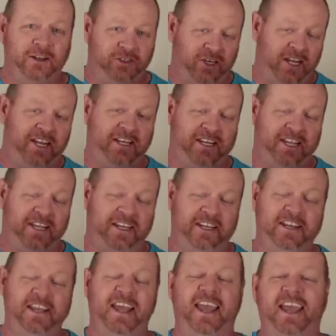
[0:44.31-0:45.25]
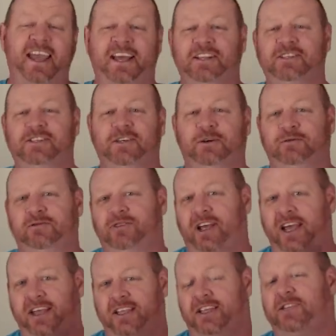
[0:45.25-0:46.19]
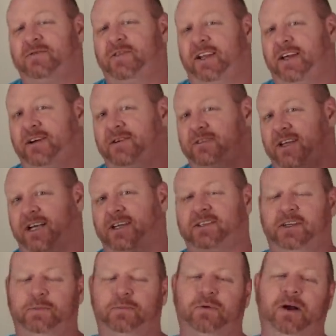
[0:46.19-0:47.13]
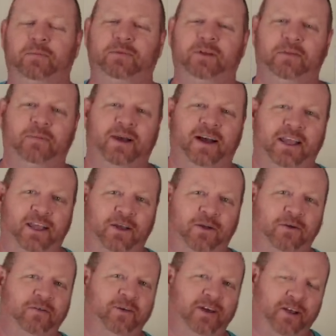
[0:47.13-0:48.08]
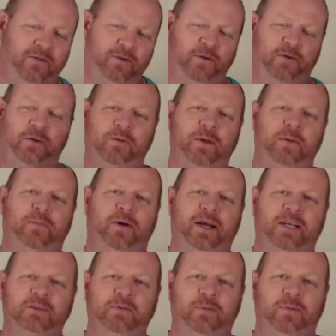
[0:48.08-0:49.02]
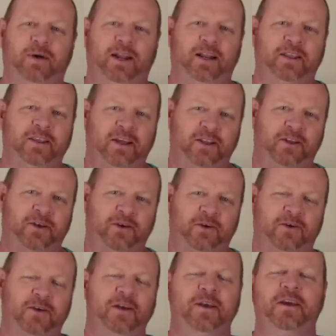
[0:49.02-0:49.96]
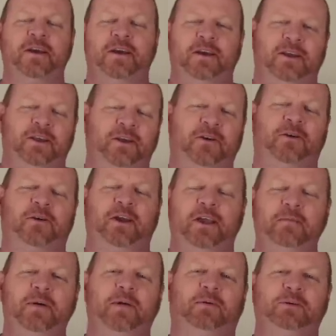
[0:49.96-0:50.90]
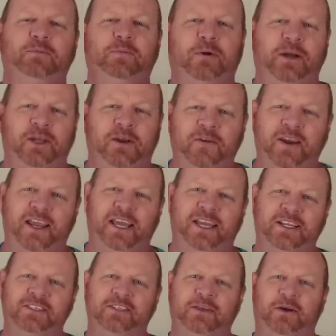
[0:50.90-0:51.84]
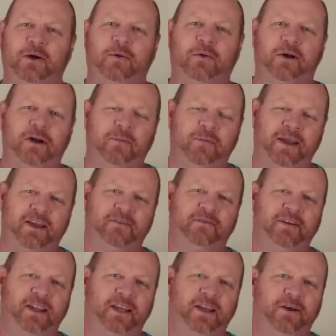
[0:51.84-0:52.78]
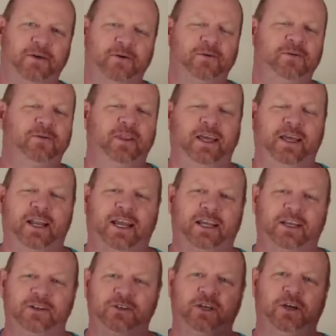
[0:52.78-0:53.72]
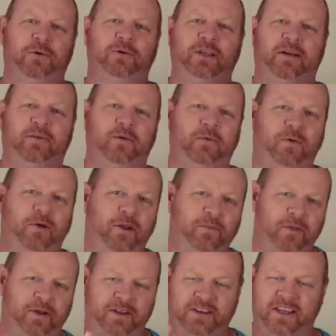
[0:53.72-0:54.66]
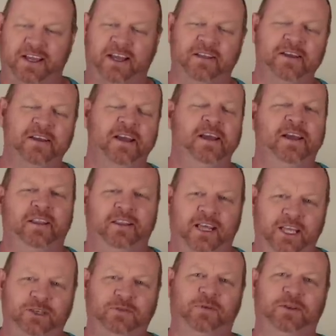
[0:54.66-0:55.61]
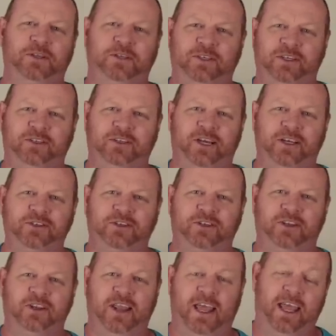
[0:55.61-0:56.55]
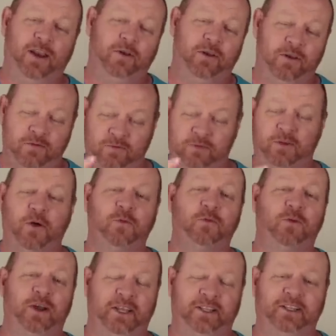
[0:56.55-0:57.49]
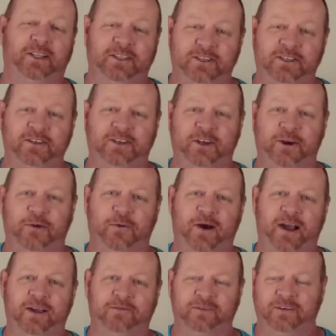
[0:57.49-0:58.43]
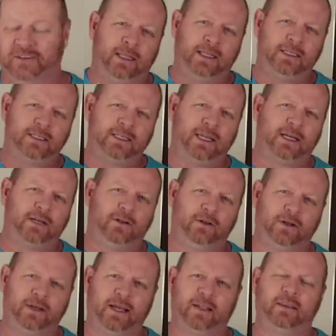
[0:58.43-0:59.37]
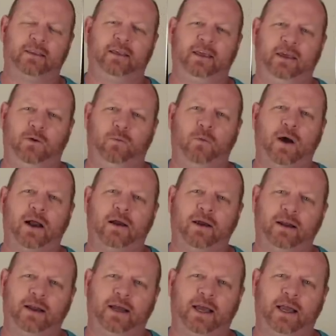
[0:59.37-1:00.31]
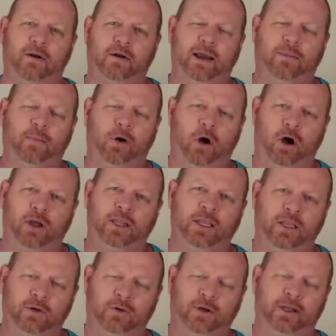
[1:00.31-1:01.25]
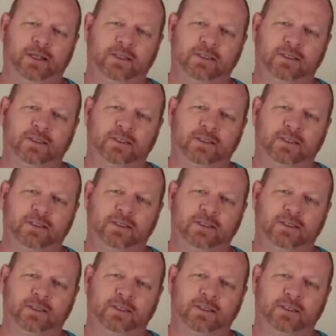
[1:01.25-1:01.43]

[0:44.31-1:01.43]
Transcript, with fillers: Jake did, and so Jake, this video is actually prompted by you. I've had a few other people ask me, but I thought your Your email was pretty unique, and so I wanted to make a video that I could share with everyone, but uh, thanks for the suggestion, and don't forget to listen to your wife. Let's take a look at the wiring diagram on the unit